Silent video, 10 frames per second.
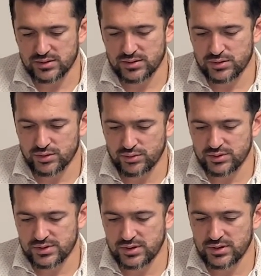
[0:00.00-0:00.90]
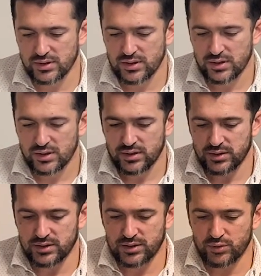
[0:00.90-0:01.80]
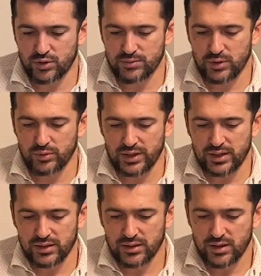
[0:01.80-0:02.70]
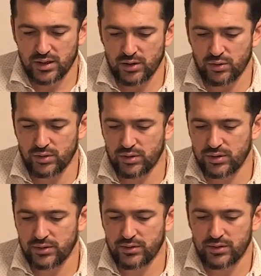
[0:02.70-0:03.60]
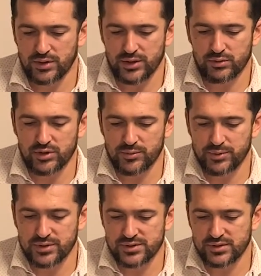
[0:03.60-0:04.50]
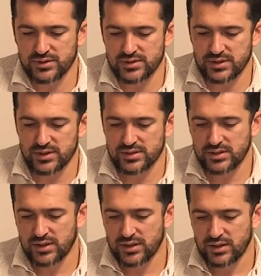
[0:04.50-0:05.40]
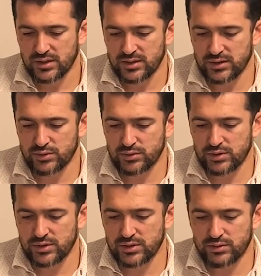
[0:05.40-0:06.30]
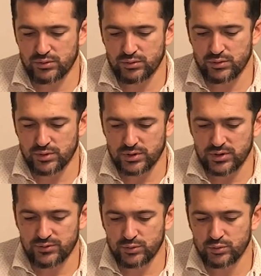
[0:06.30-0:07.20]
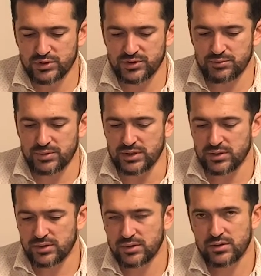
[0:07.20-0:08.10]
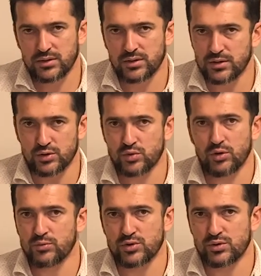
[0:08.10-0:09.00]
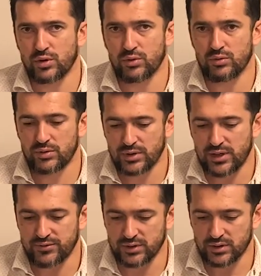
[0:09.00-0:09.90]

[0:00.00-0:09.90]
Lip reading: So you see, in a normal way, how a regular person sees, it even wouldn't be. It's almost nothing.